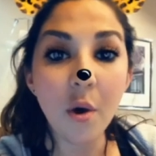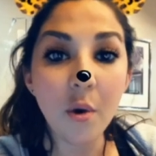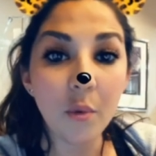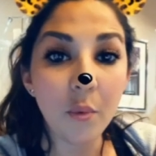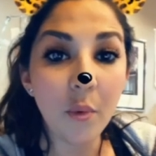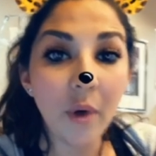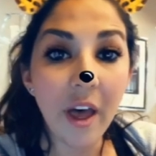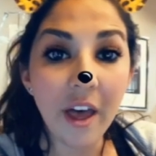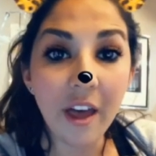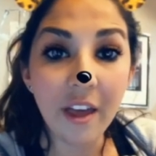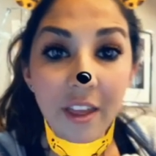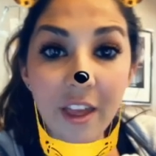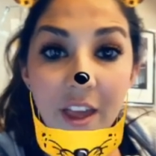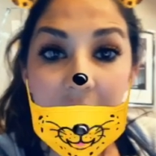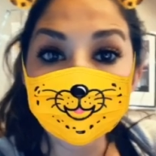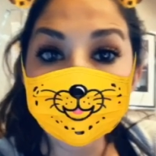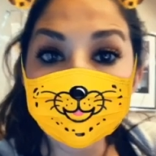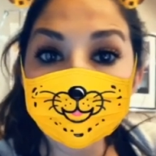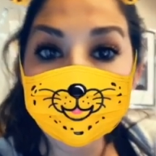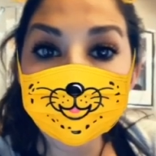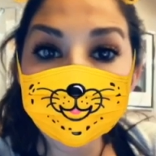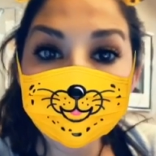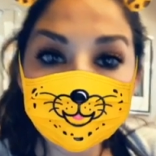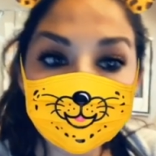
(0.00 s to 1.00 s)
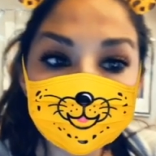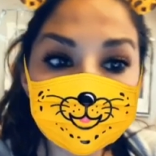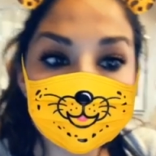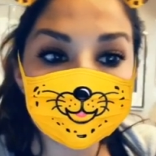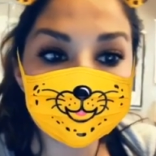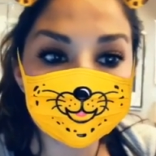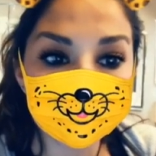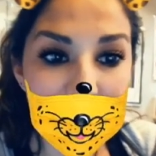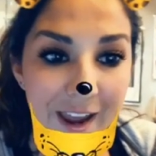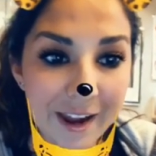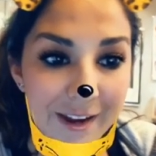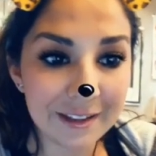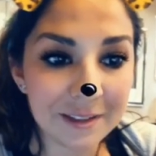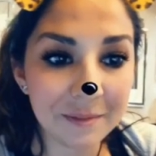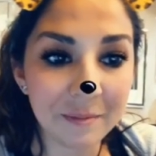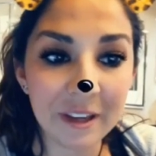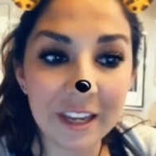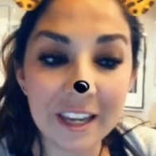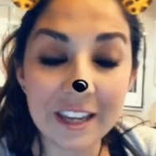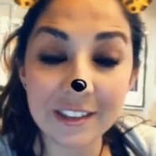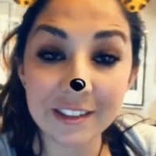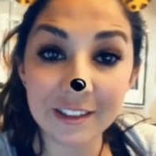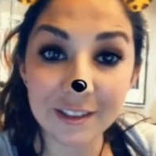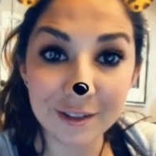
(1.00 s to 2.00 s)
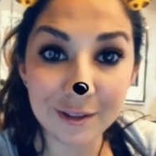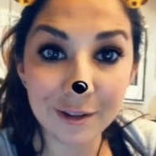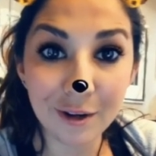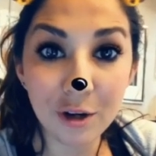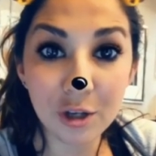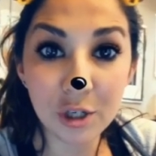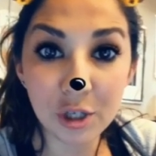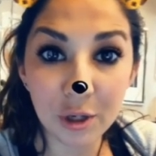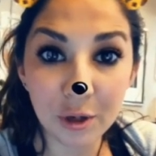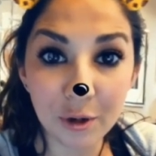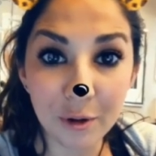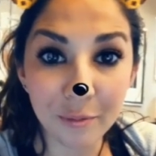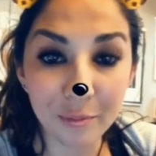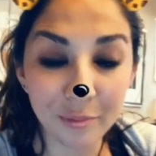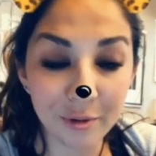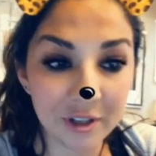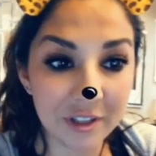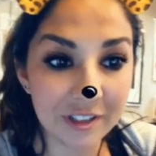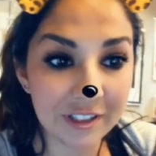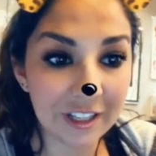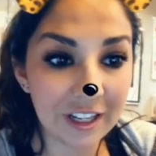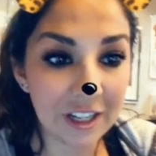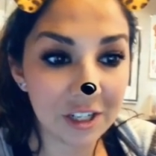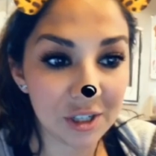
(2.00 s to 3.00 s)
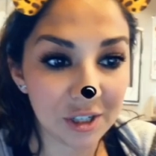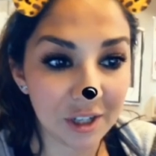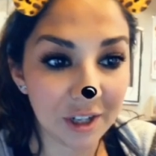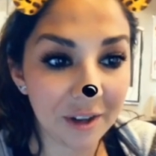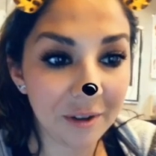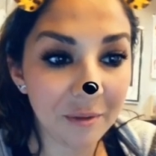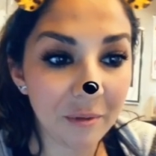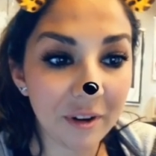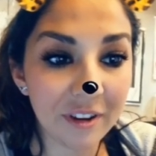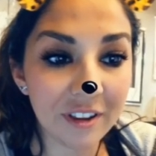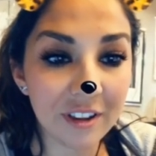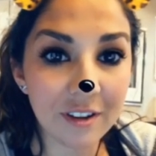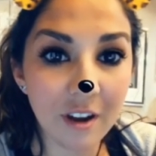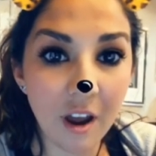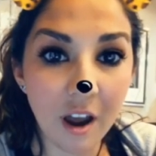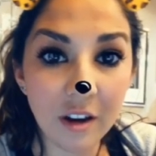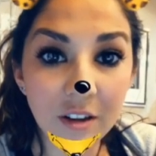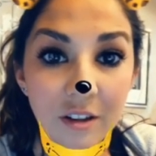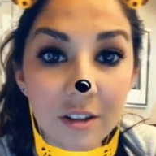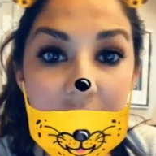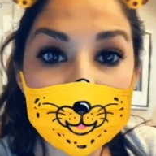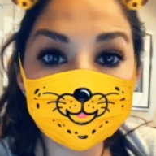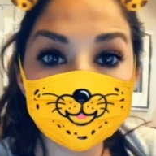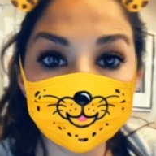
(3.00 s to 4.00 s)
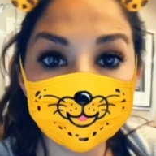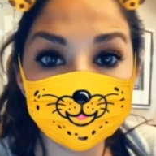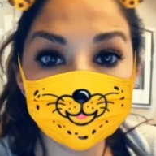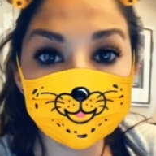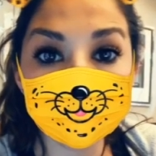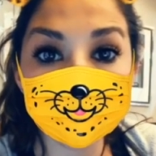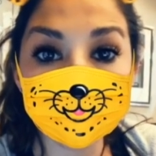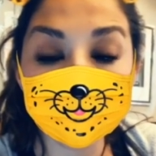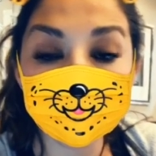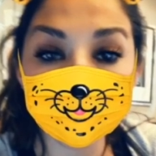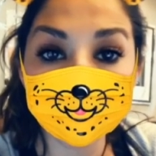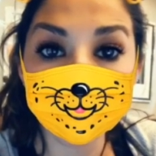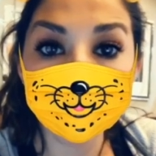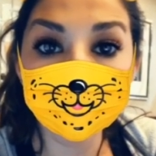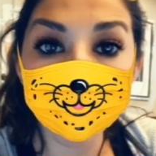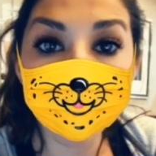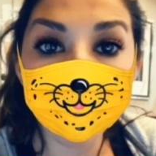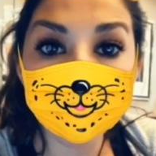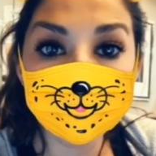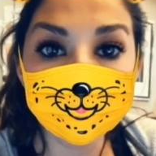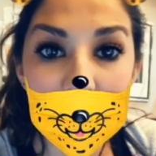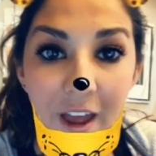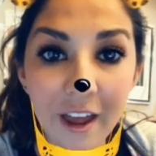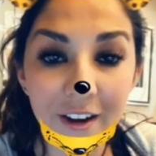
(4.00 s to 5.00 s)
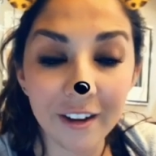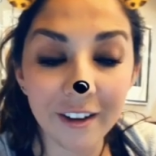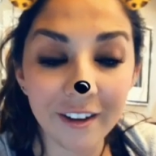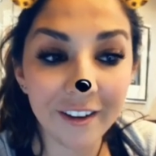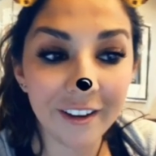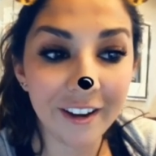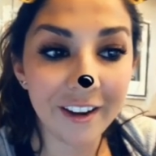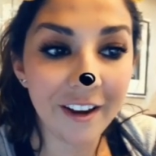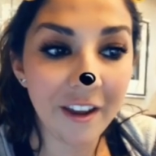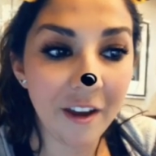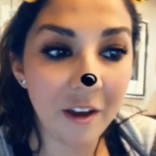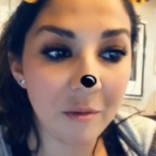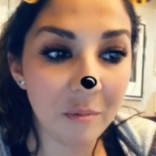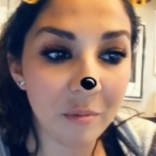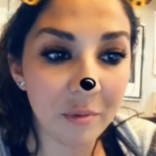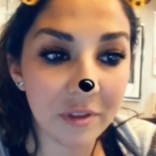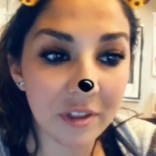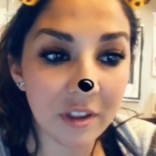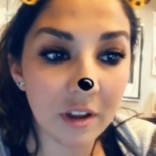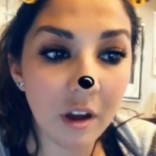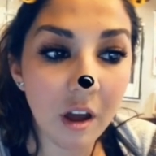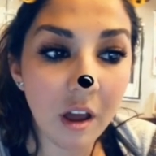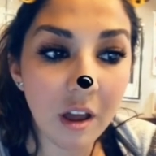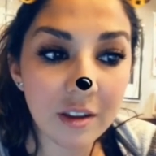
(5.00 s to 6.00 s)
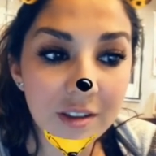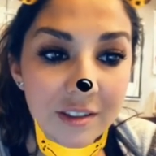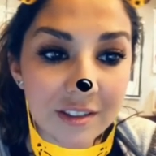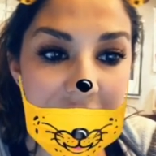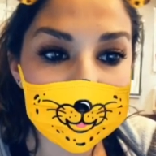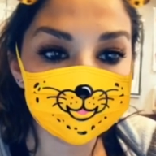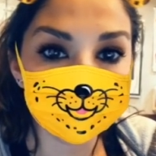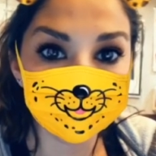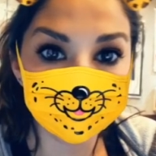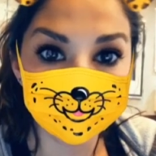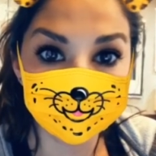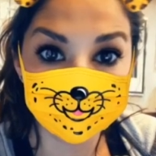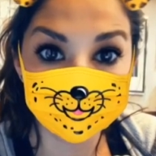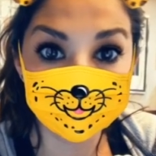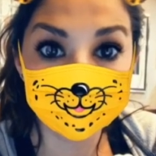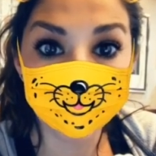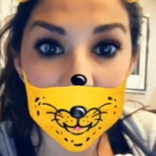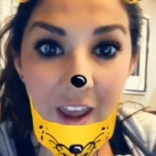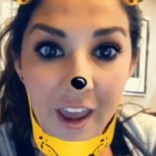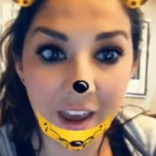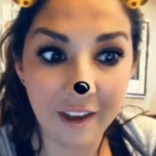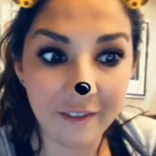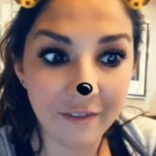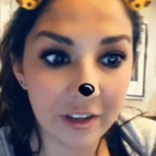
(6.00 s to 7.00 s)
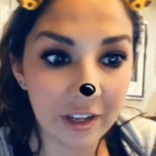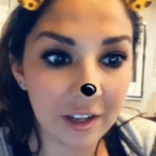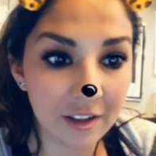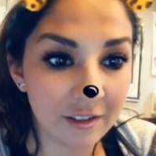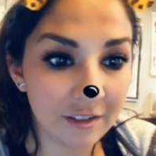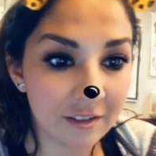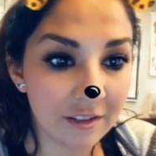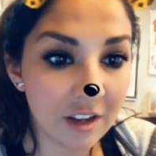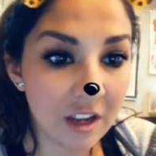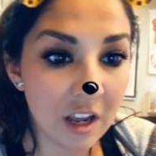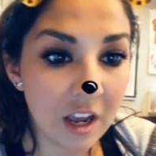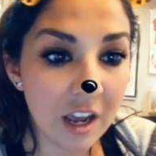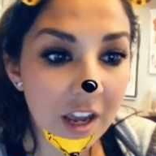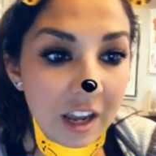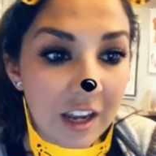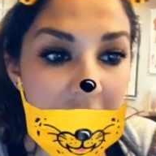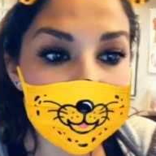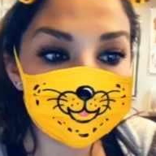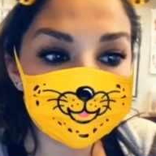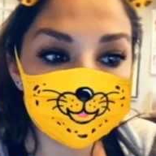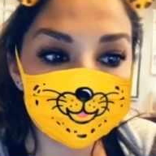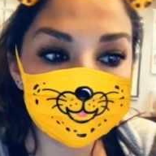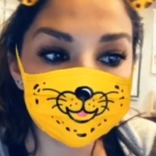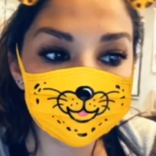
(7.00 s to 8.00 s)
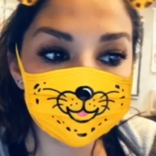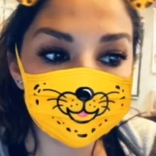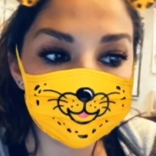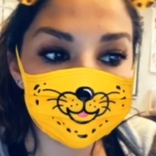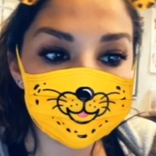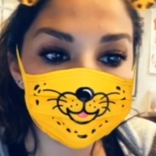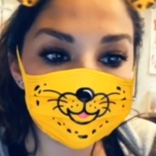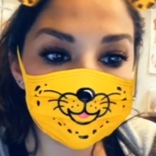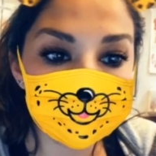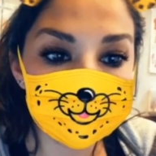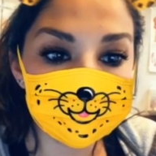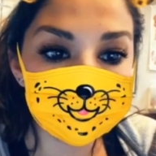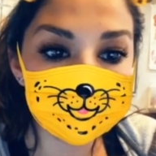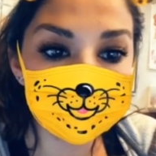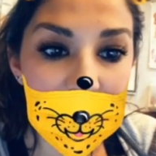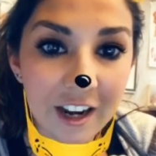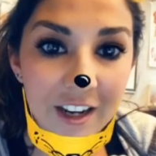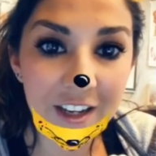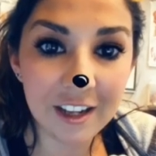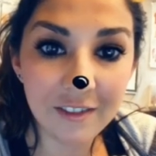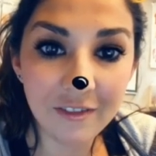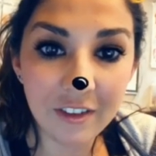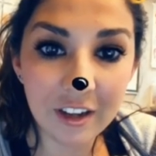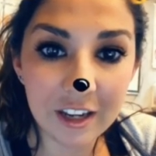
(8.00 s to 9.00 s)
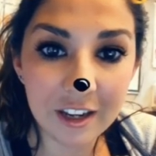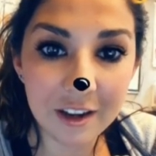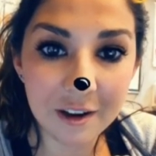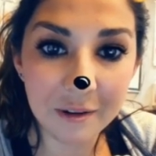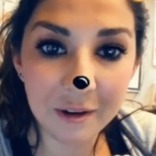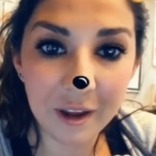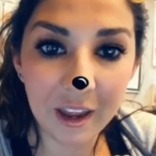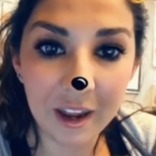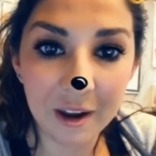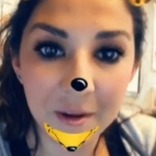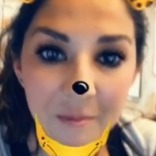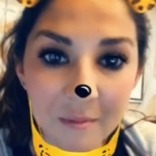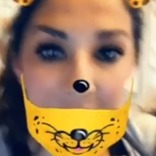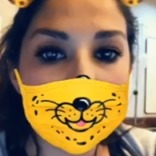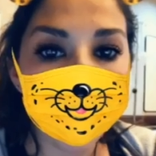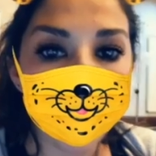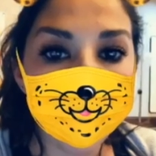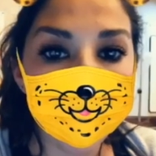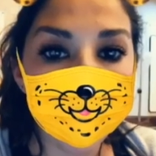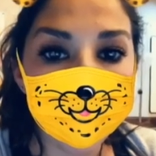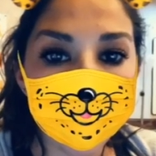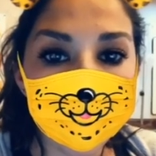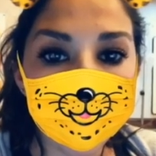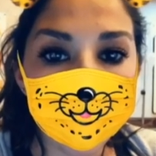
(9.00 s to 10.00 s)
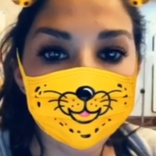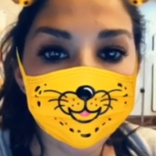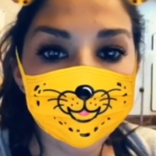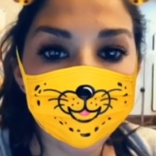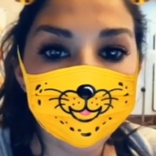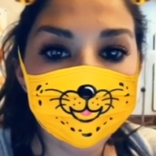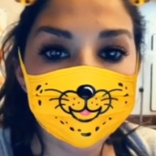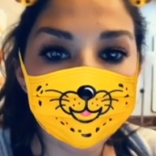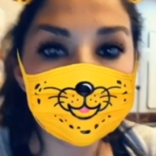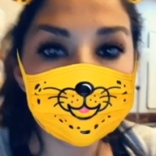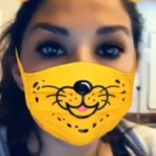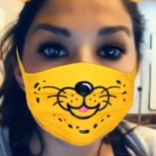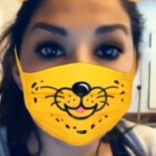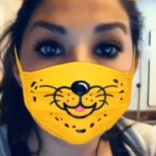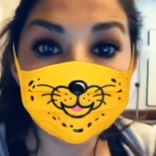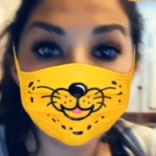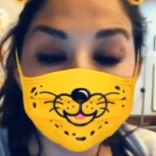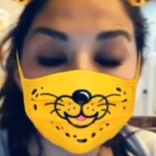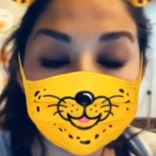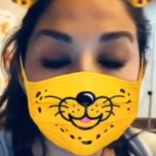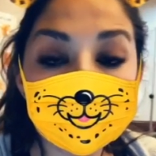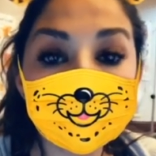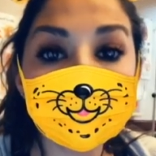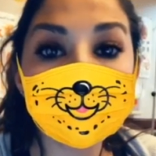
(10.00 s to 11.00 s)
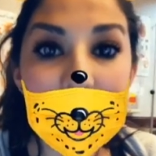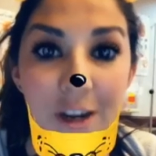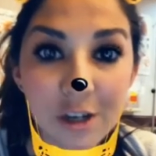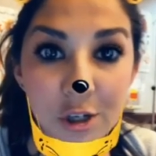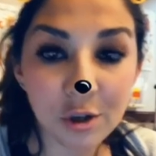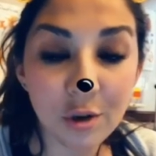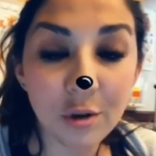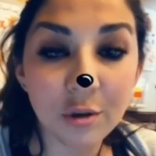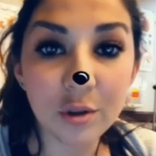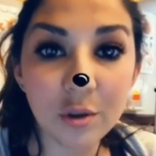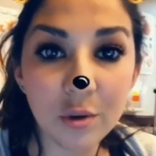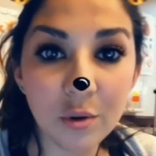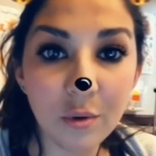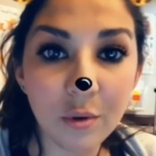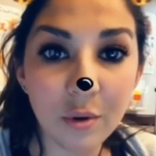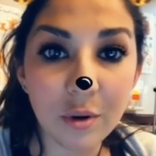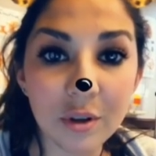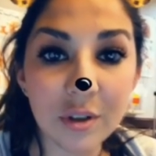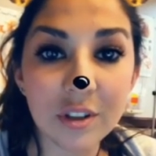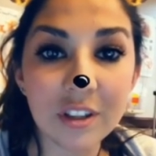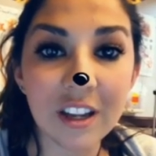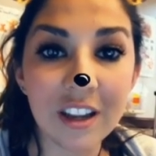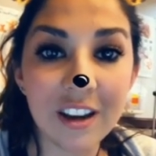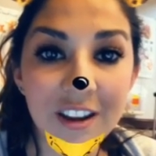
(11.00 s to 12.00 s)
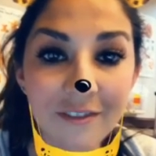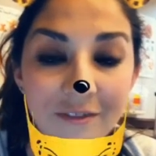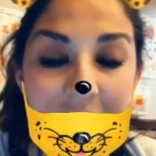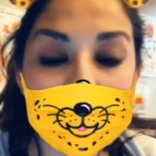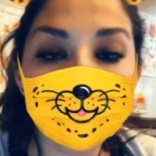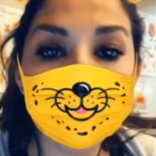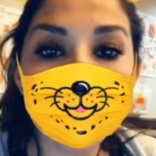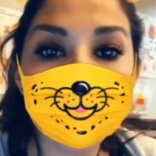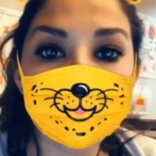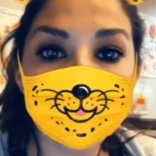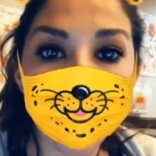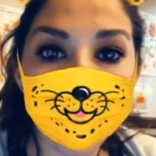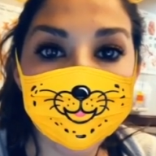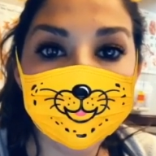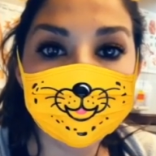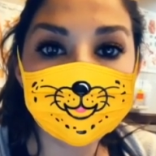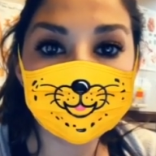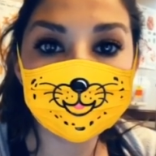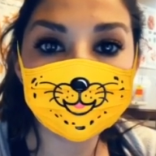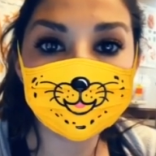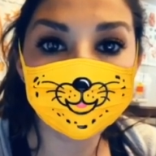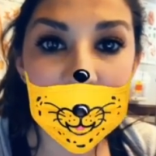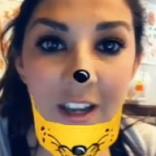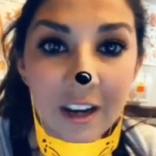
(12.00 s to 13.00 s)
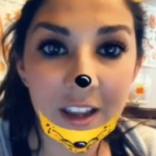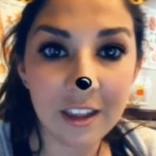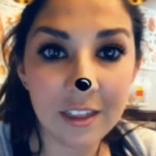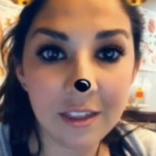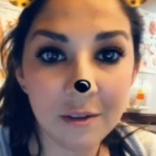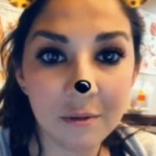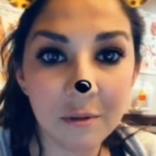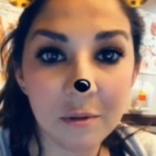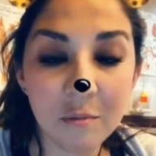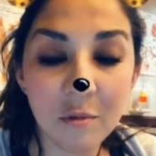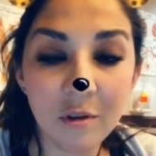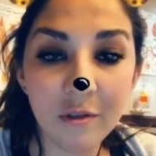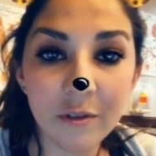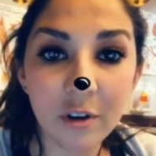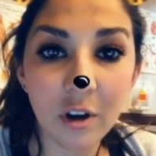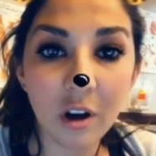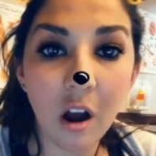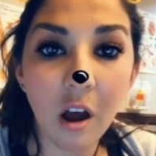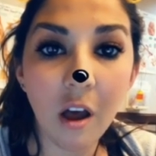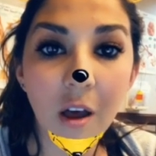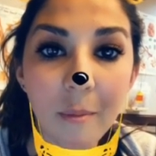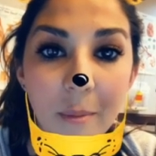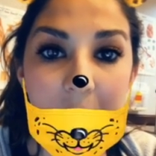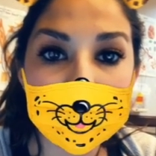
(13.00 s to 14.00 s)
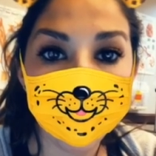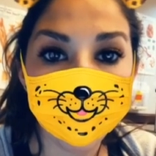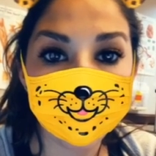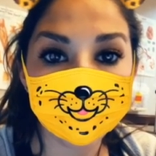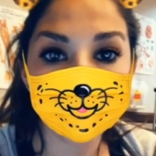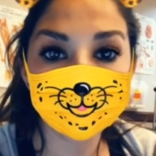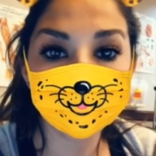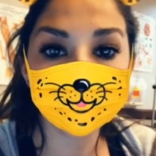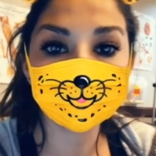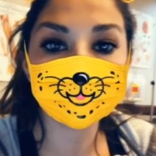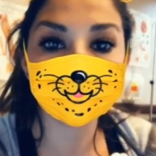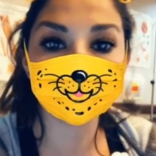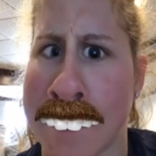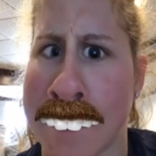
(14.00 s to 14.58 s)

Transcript: Well, a cholecystectomy is a surgical procedure where the doctor's going to remove your gallbladder and help with the gallstones you've been having. He's going to use a tiny video camera and some special tools and inflate your abdomen and then remove your gallbladder.